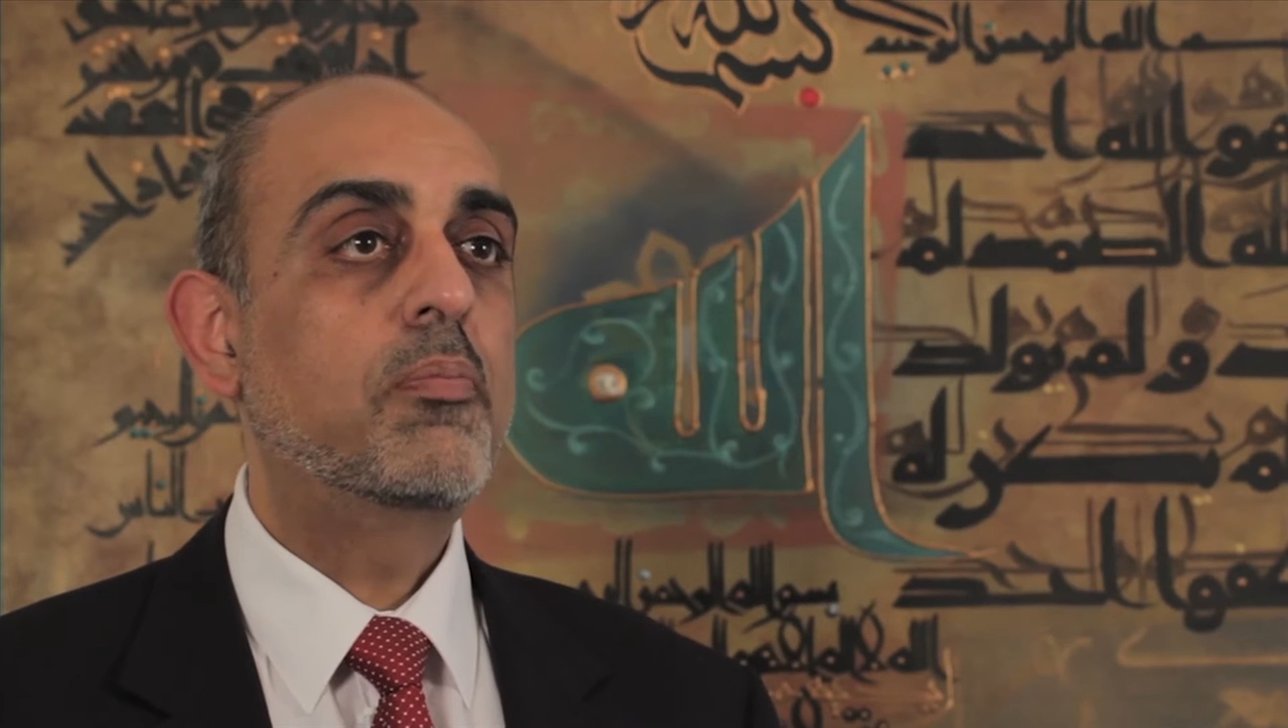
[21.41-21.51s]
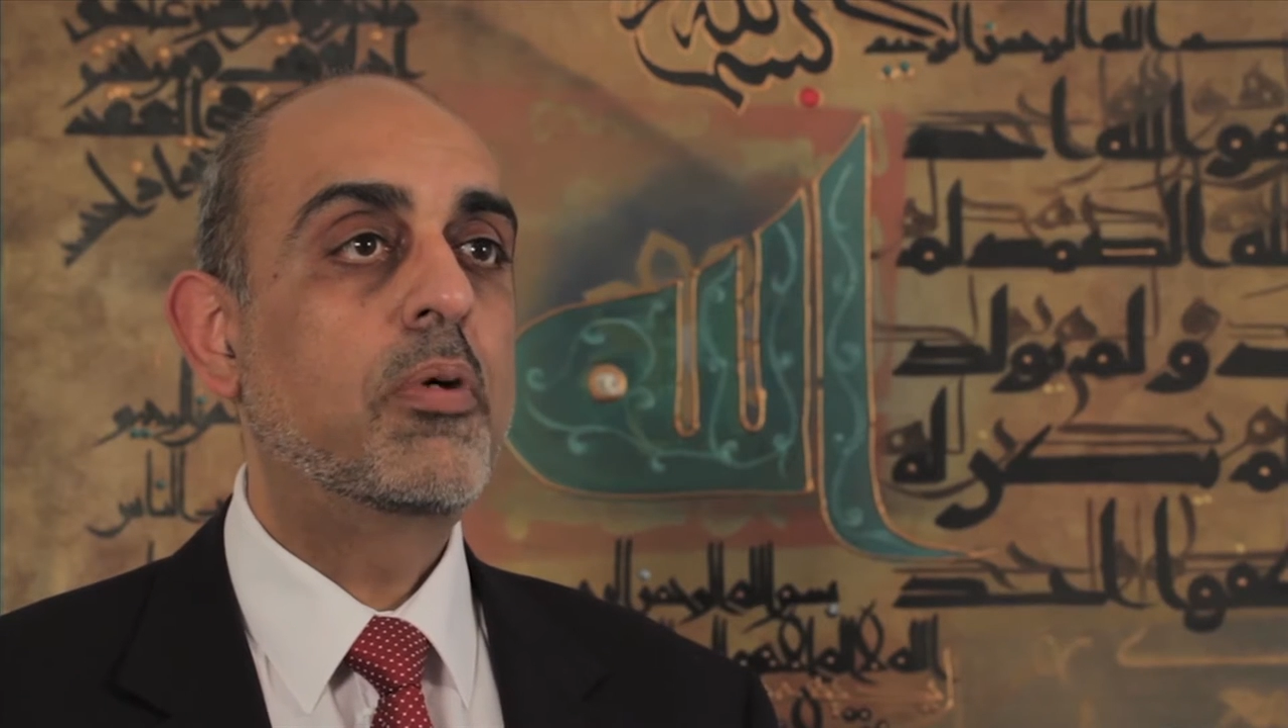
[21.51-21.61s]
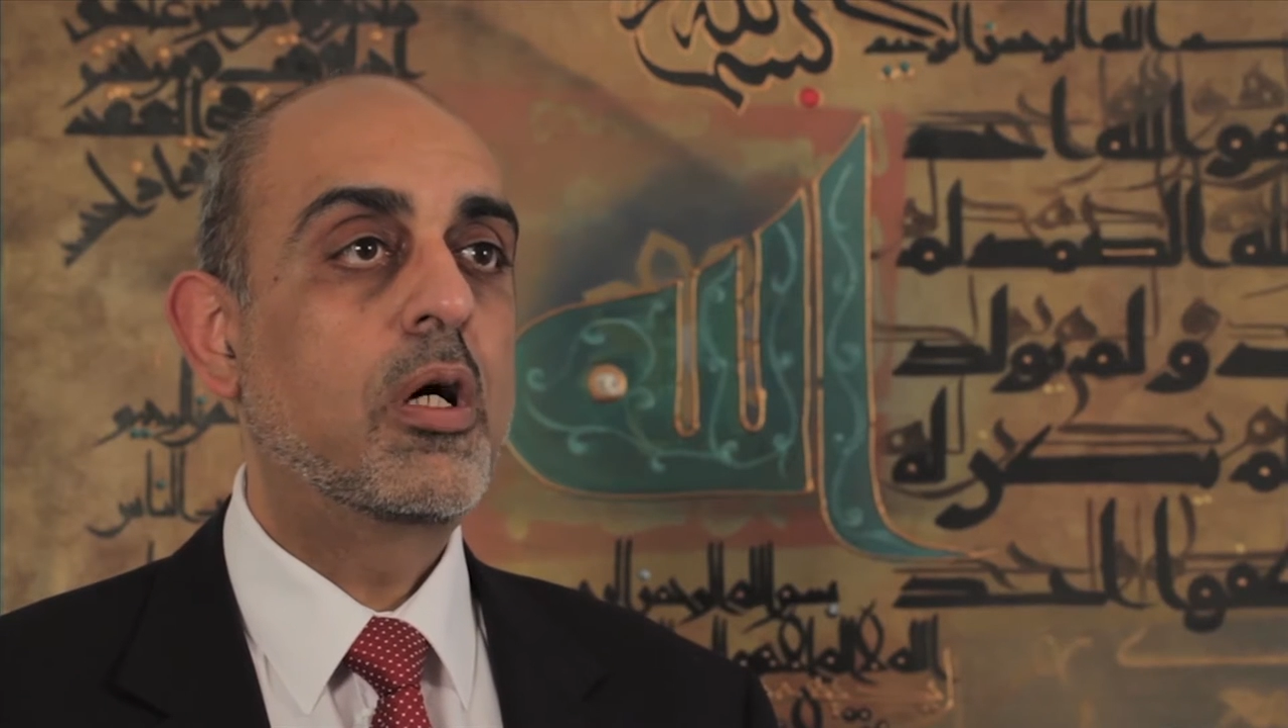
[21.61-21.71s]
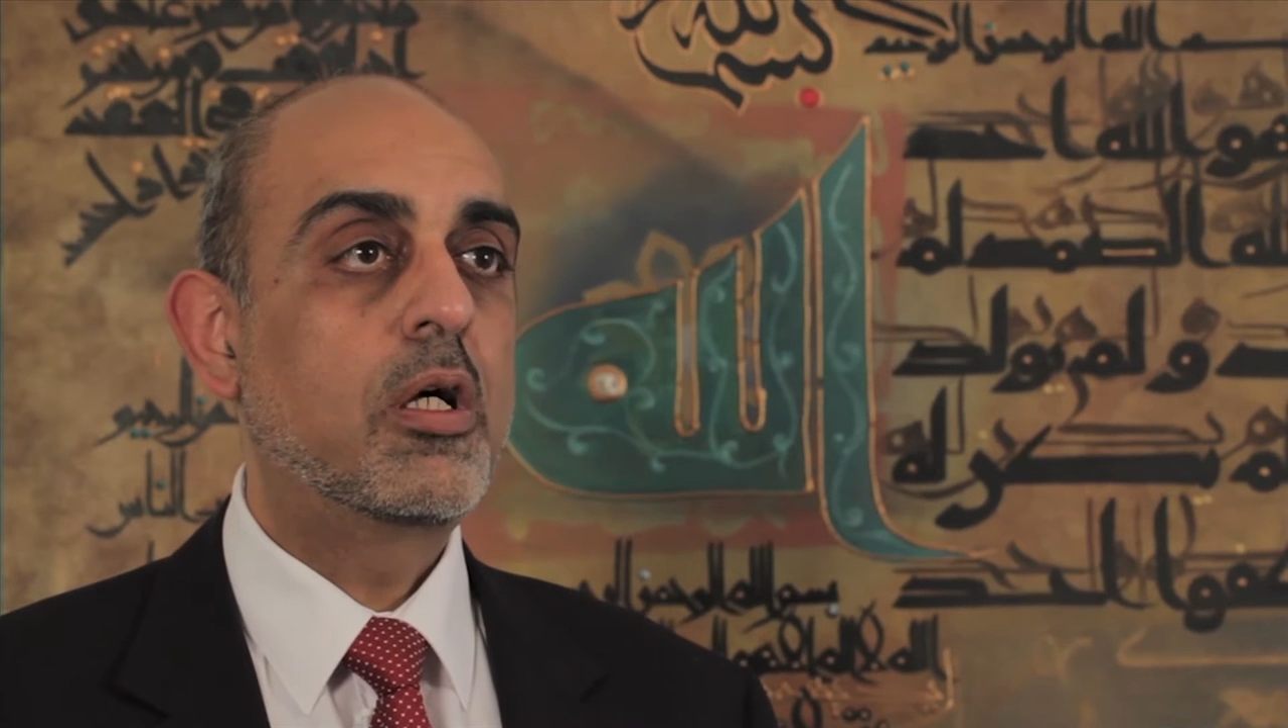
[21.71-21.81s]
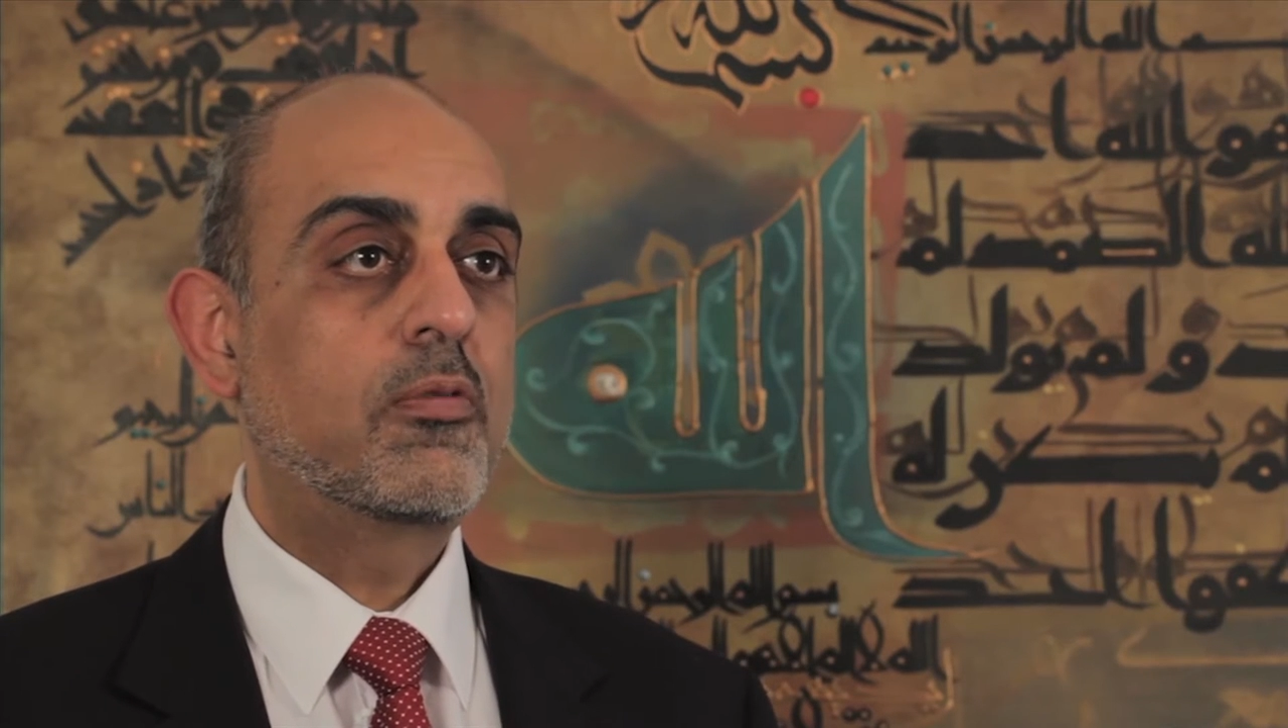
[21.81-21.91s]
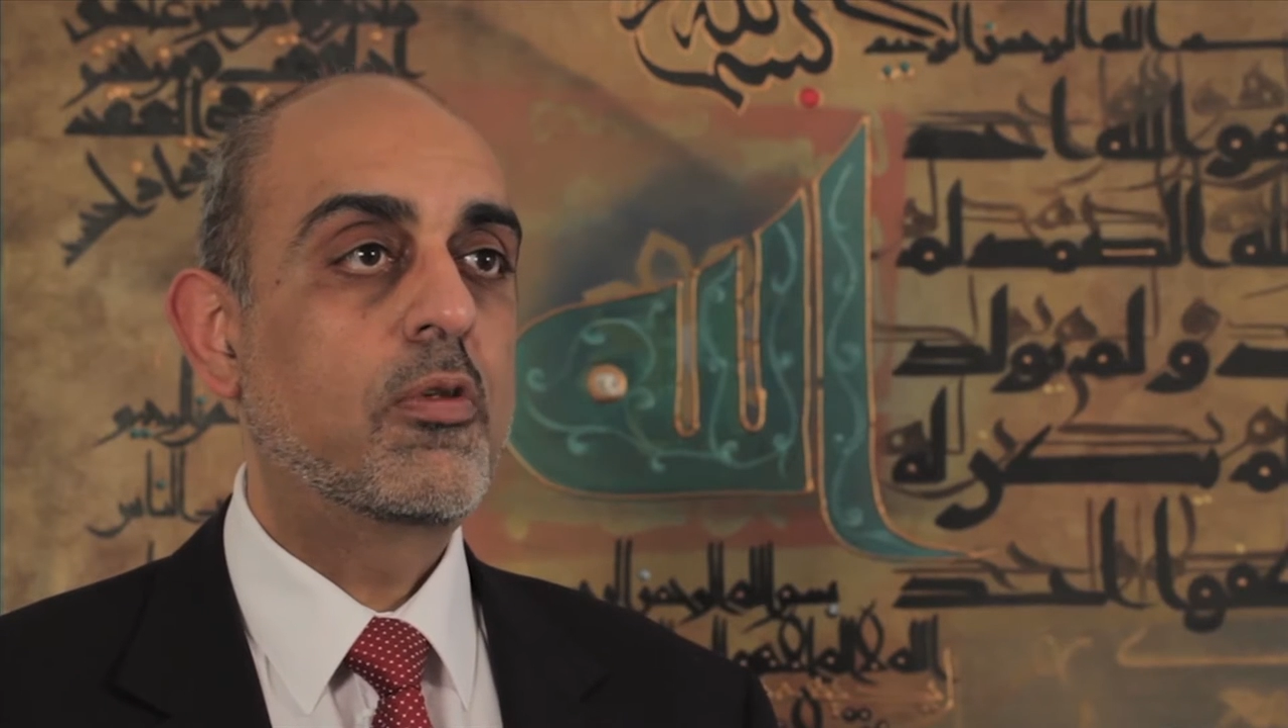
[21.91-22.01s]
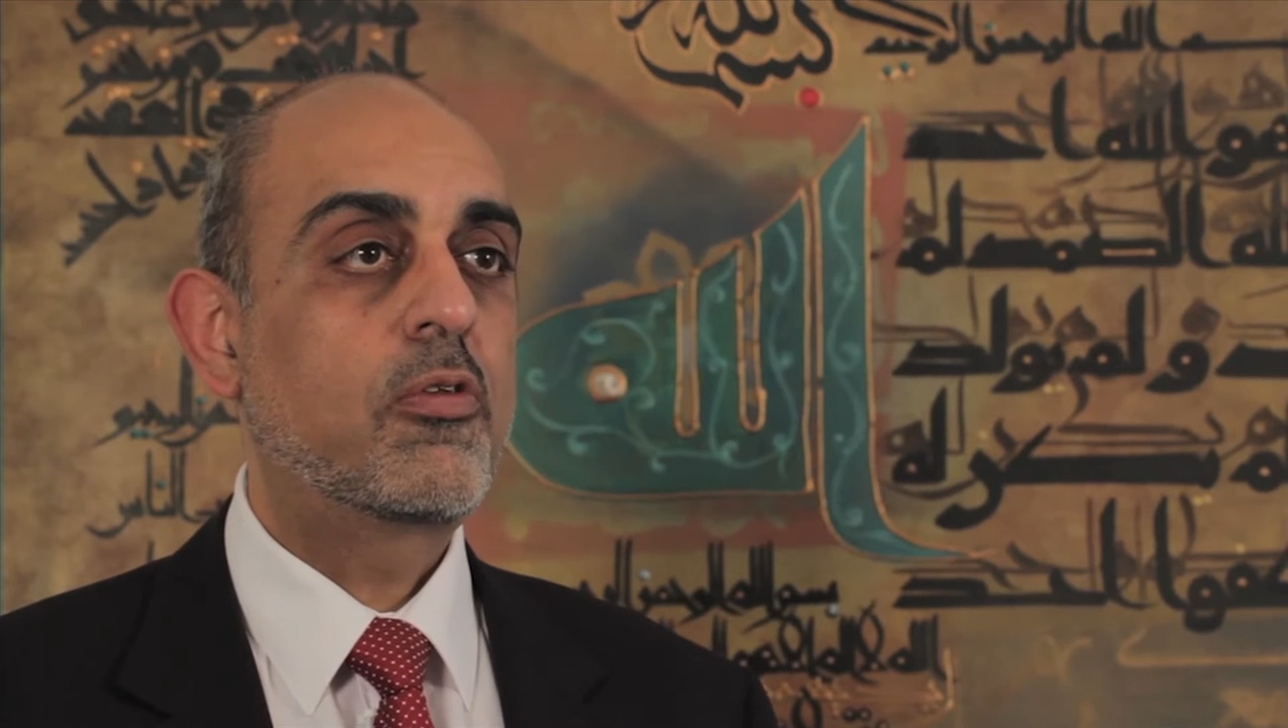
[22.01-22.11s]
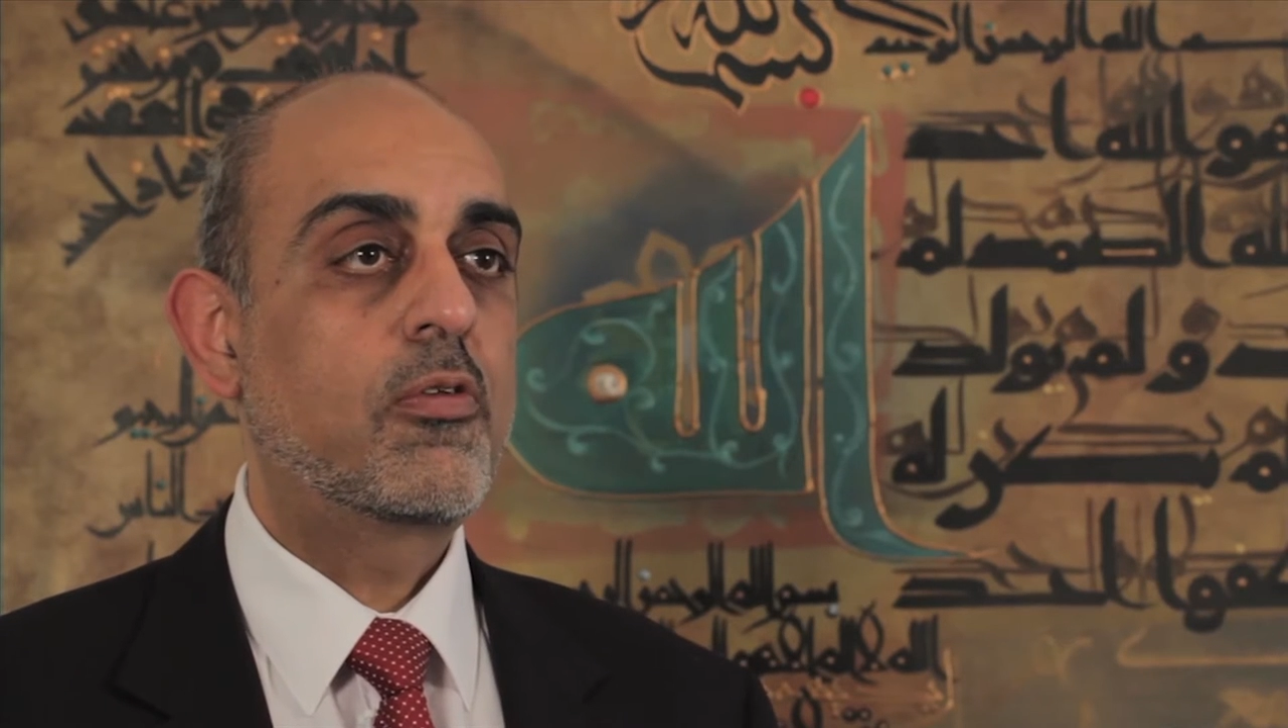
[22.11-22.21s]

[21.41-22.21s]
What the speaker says: part of the